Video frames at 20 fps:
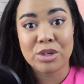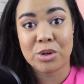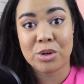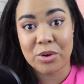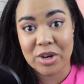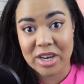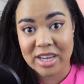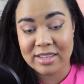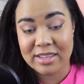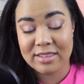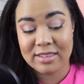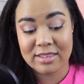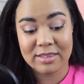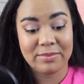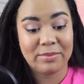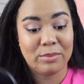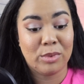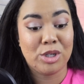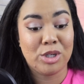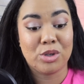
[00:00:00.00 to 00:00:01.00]
degrees,
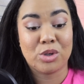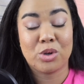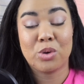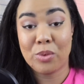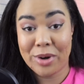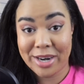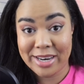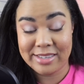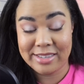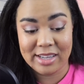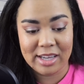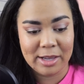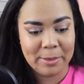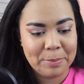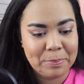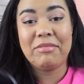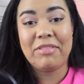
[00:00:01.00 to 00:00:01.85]
which is crazy.